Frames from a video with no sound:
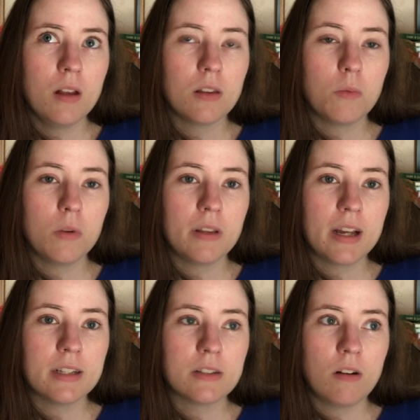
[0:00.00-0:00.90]
the one
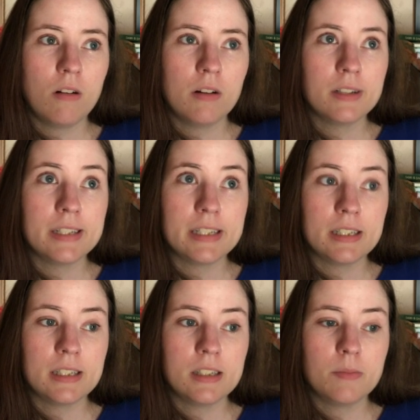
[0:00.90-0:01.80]
that is on Sense
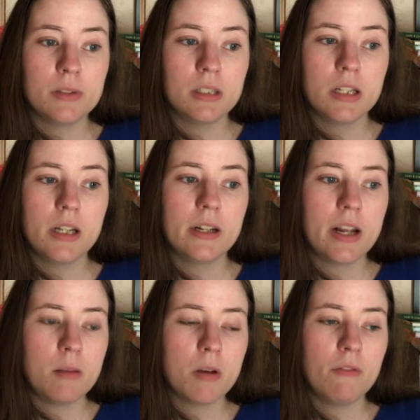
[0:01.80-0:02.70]
and Sensibility and
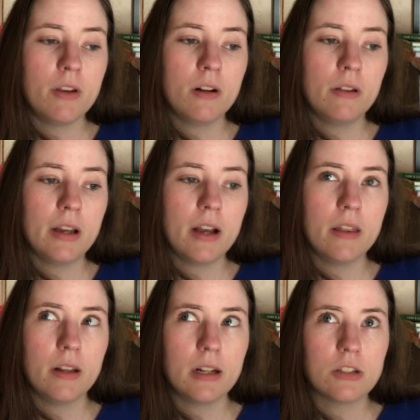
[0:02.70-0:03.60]
Nanny McPhee and all that. I
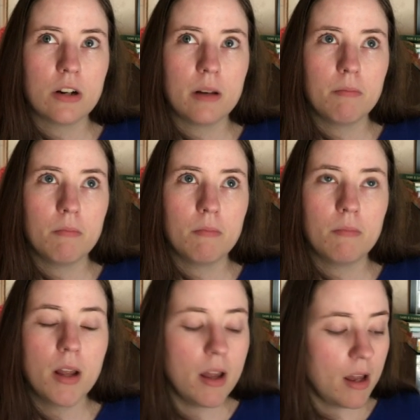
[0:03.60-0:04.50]
think that's her name.
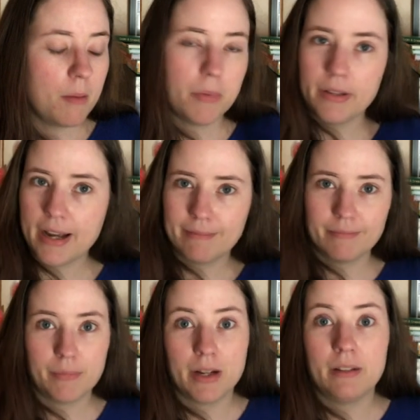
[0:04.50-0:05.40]
But yeah,
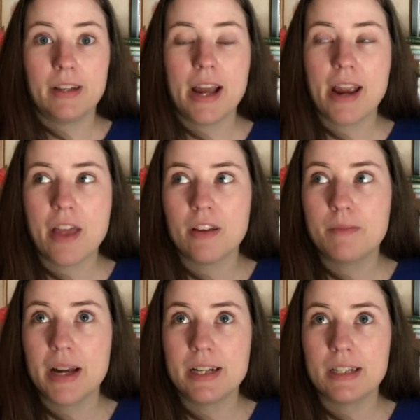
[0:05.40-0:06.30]
but Kathy
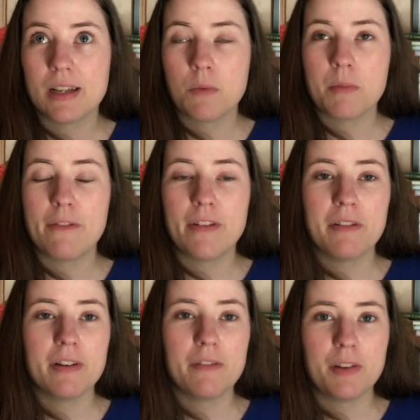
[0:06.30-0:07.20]
Bates is like one of my
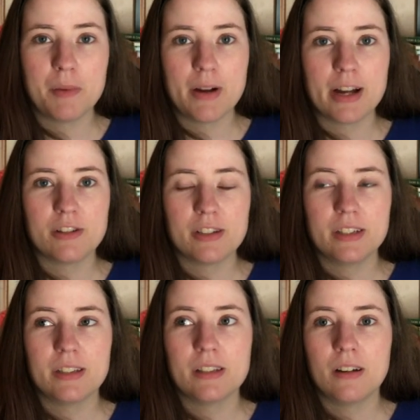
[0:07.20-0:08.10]
favorite female
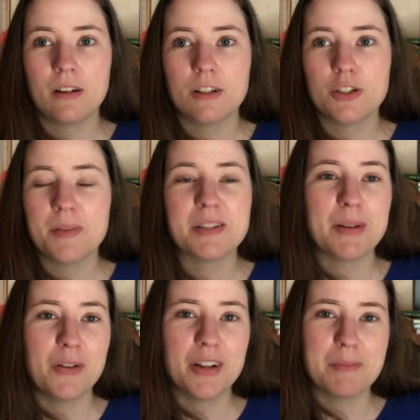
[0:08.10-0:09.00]
actresses. Uh, she reminds me a
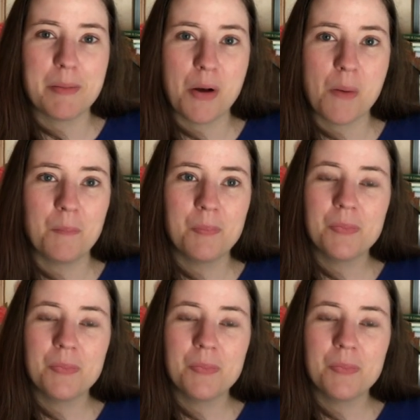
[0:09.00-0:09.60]
whole lot of my mom